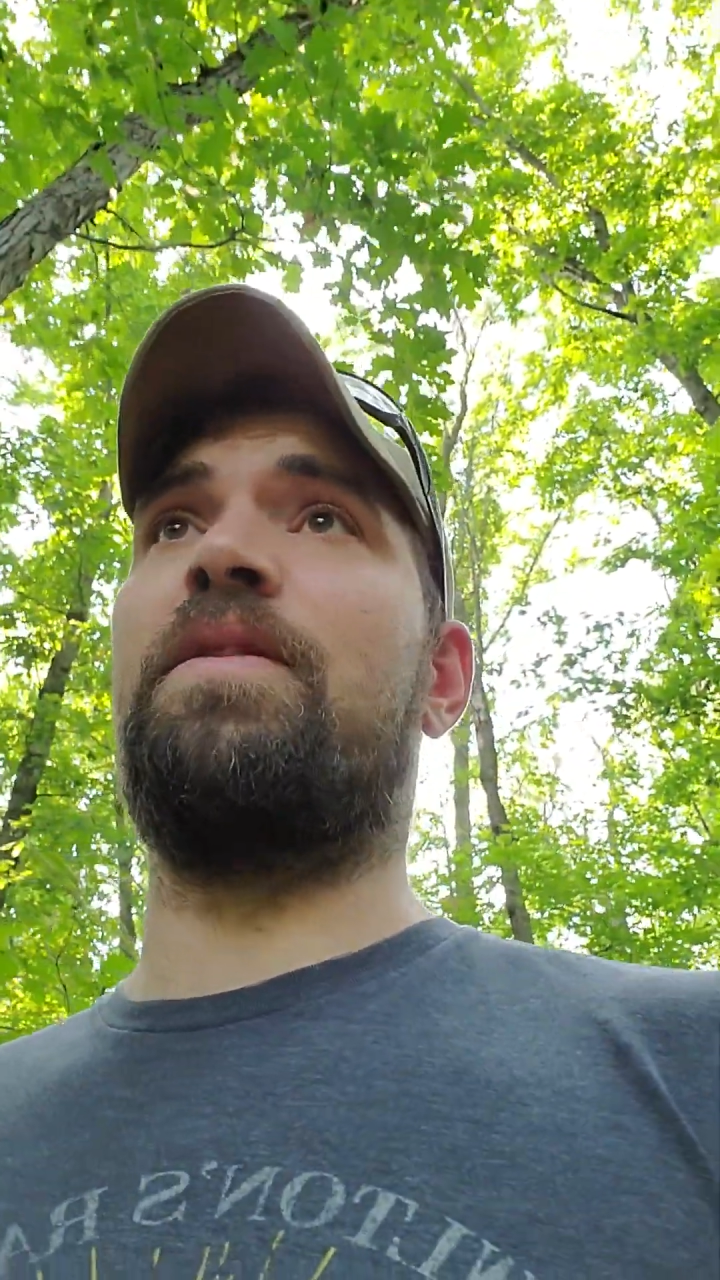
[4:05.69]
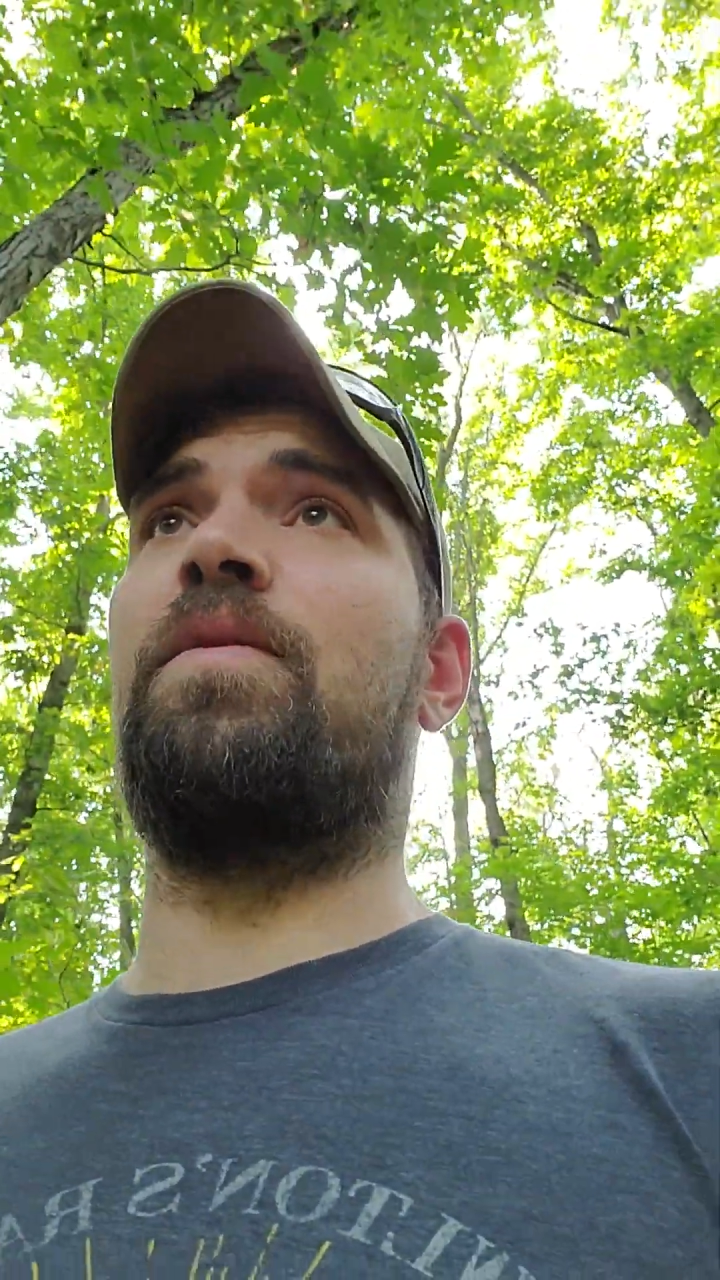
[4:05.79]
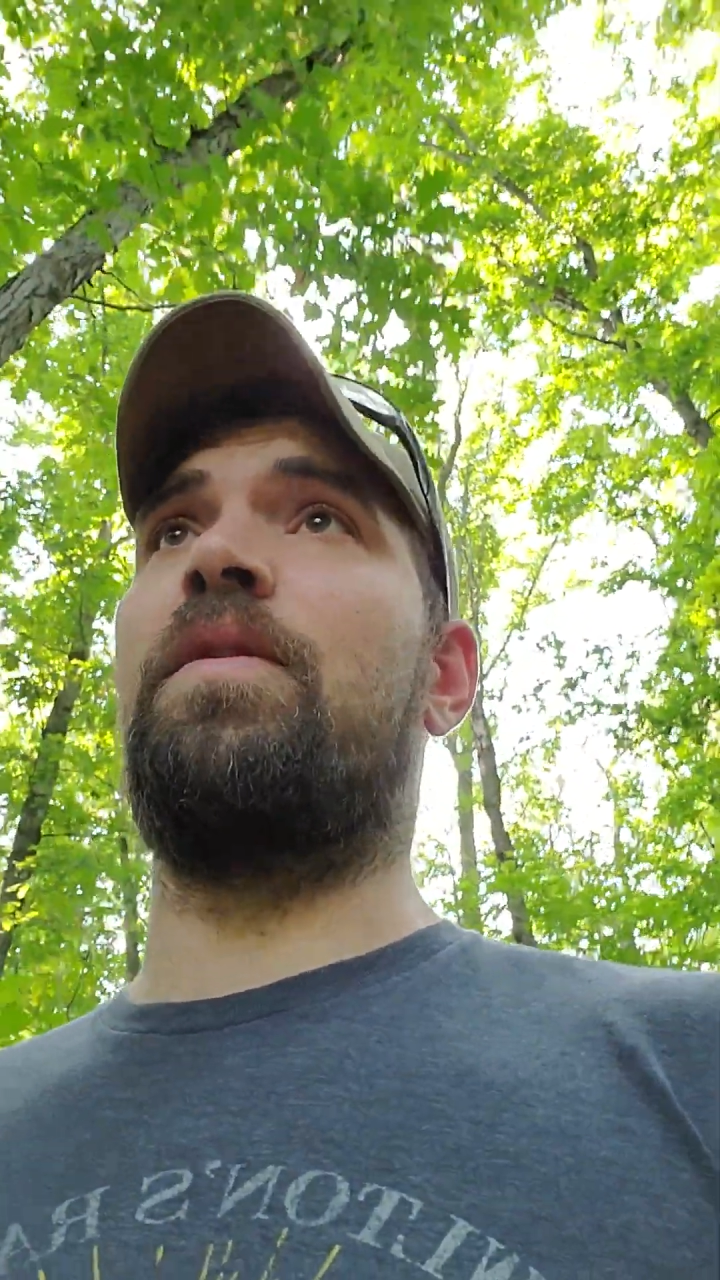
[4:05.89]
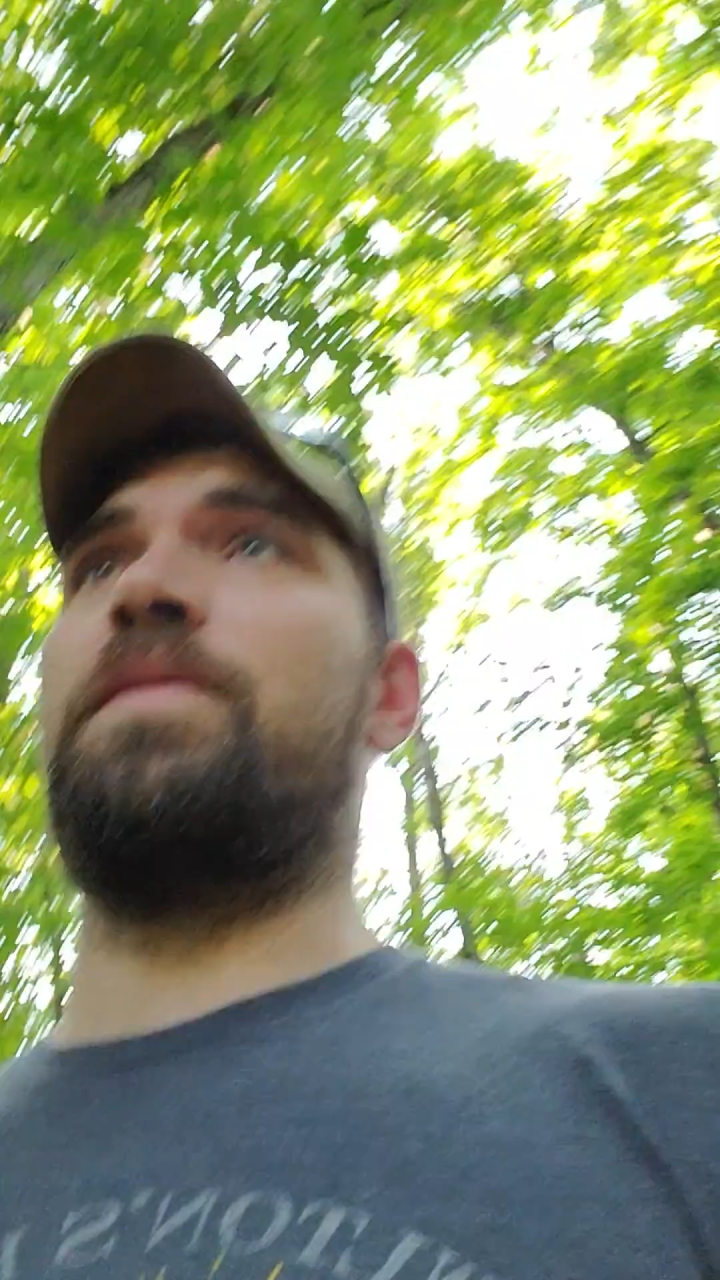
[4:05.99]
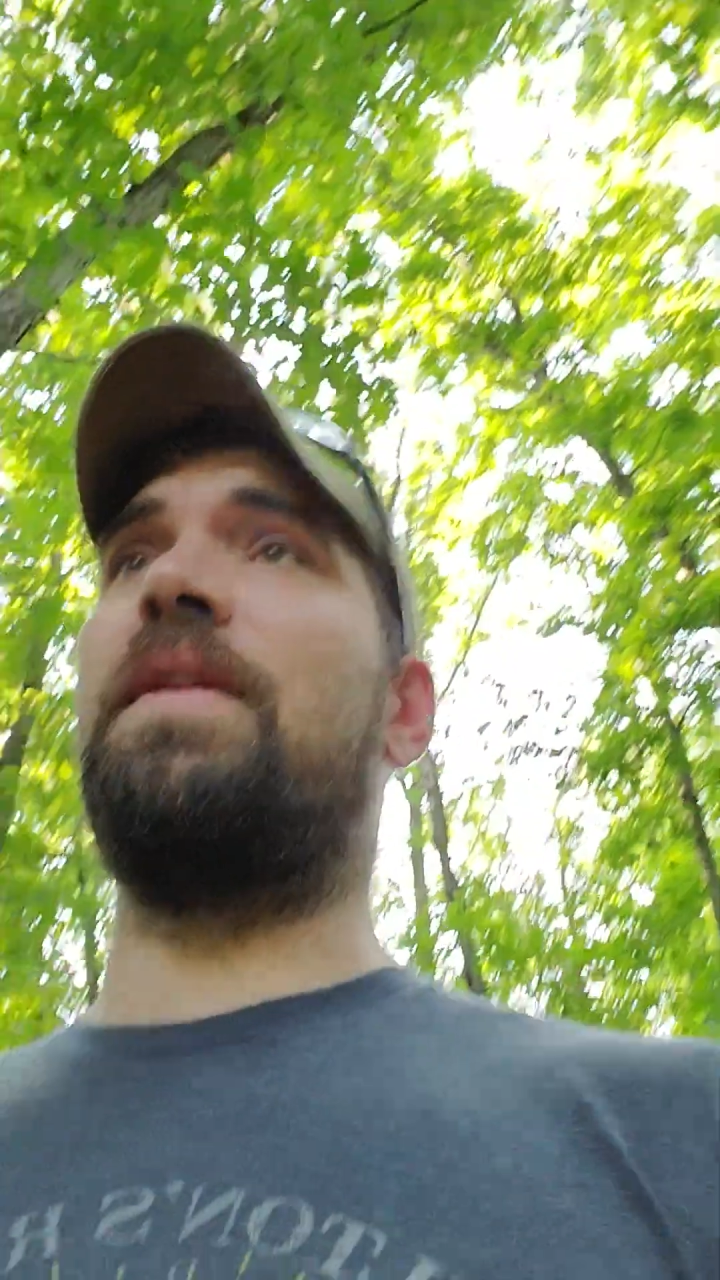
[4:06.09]
the
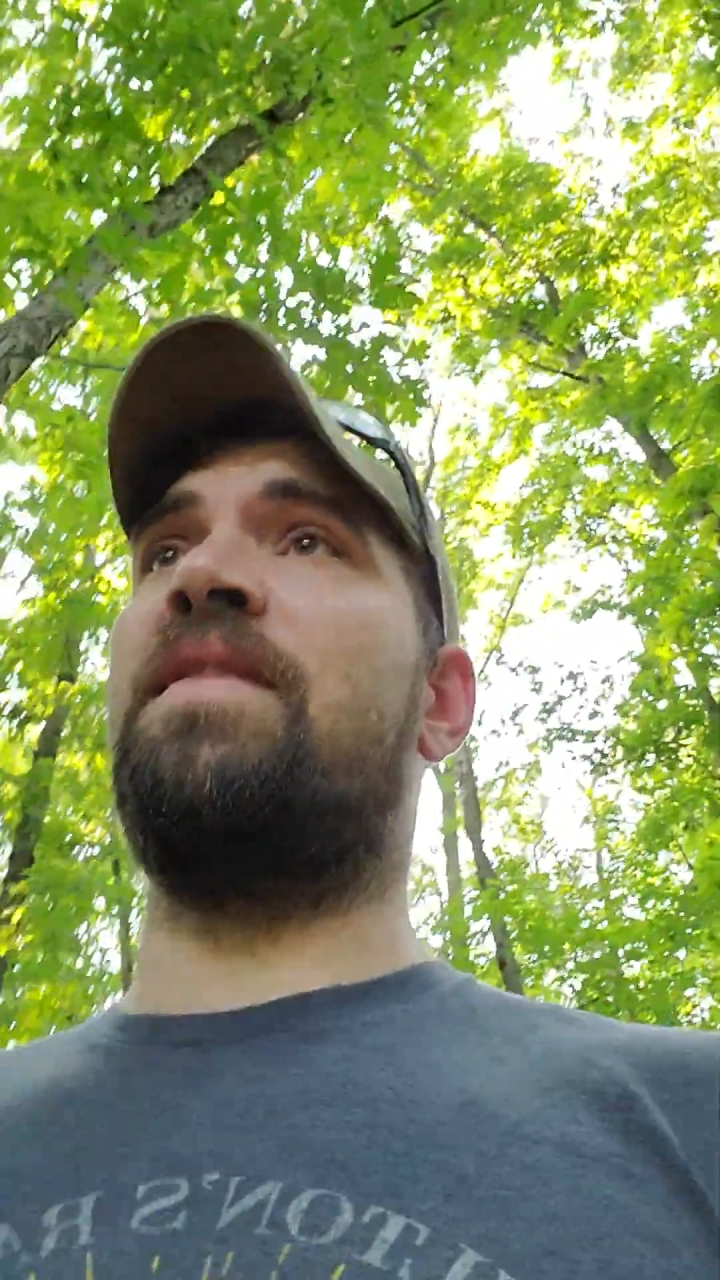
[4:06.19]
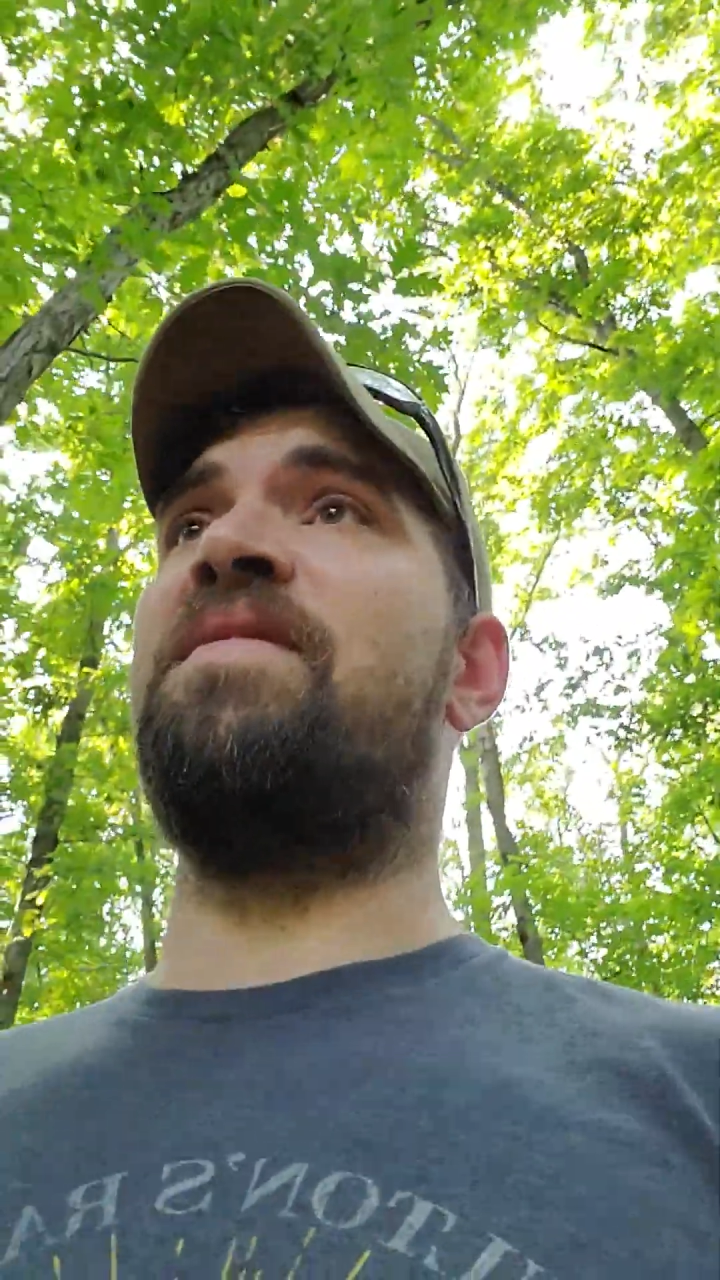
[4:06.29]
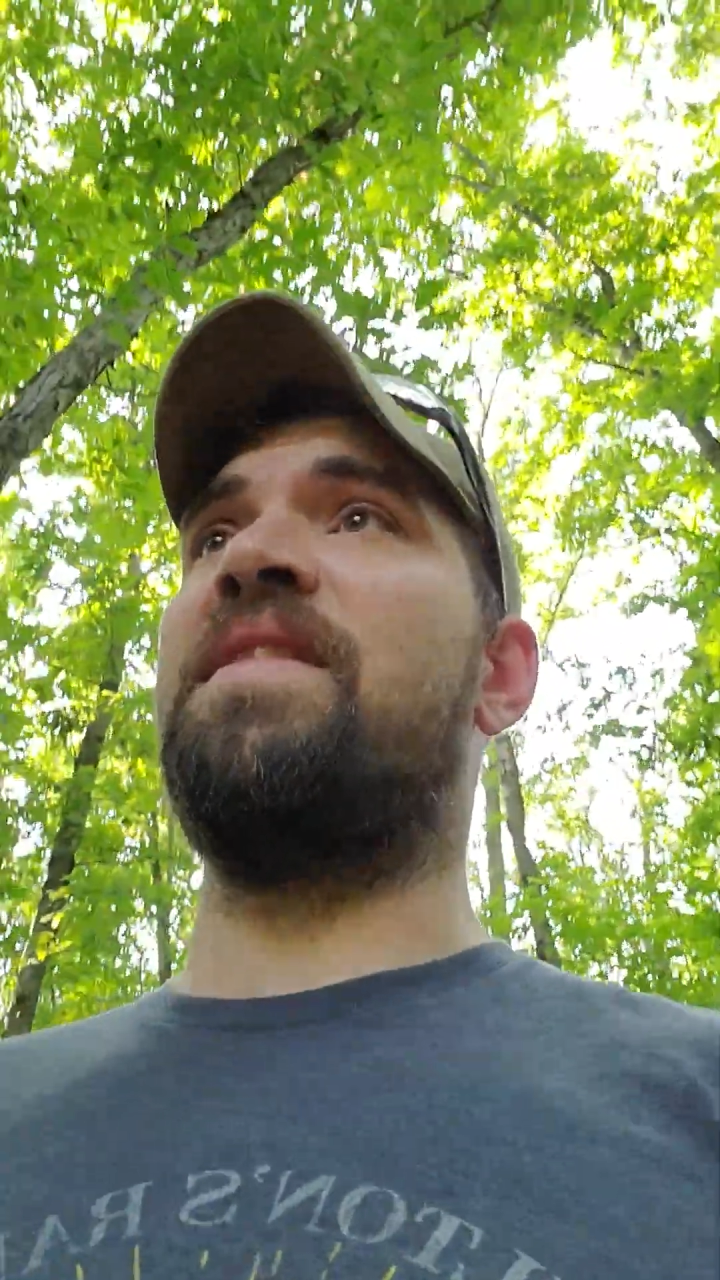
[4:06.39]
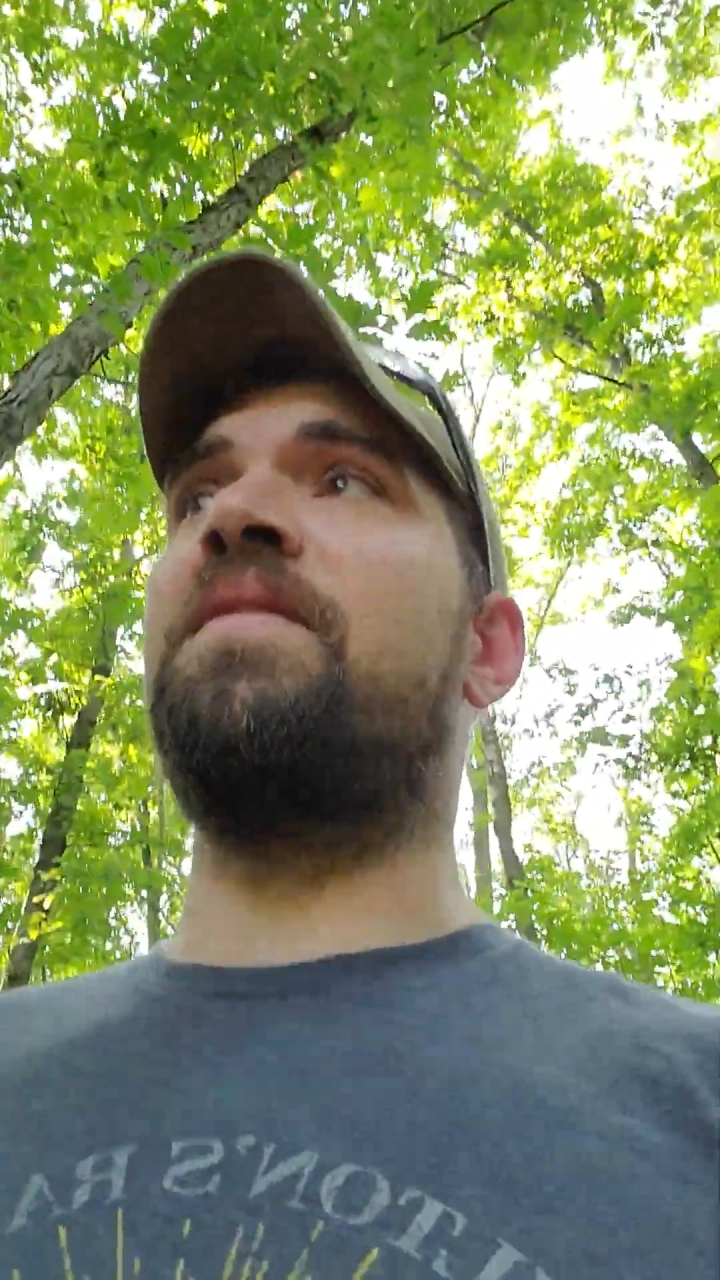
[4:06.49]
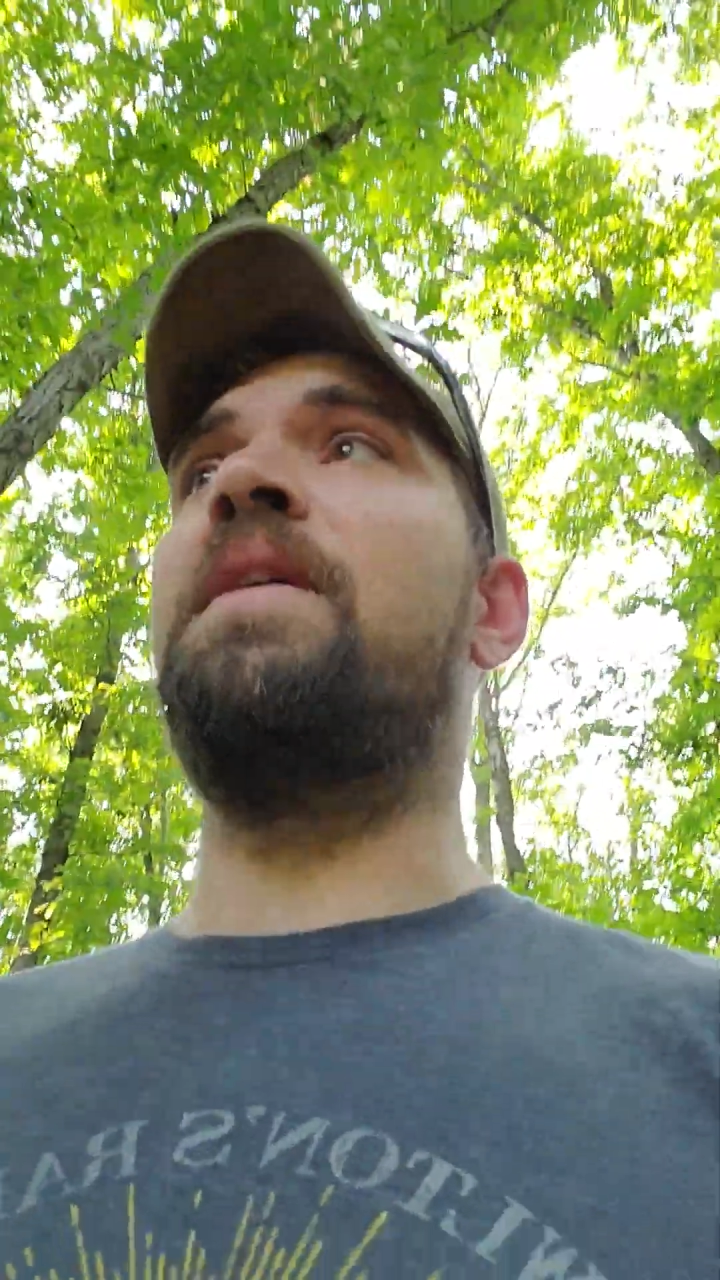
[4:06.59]
world that we live
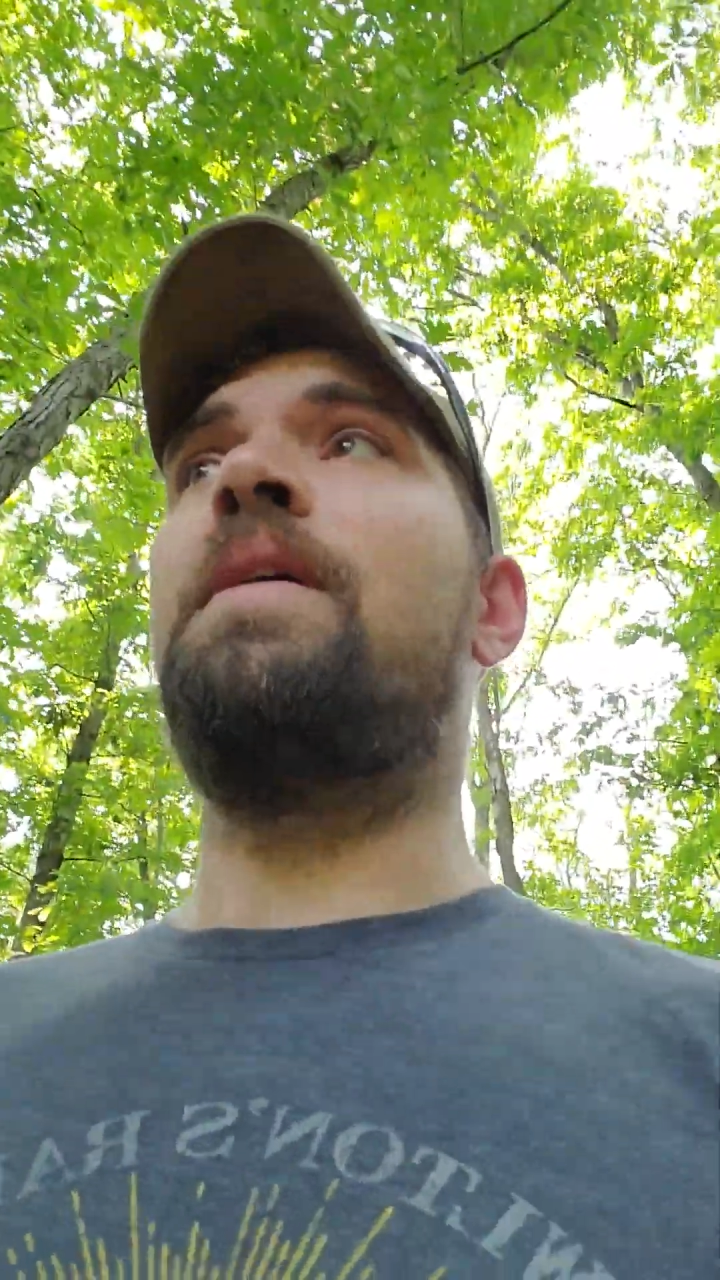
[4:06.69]
in,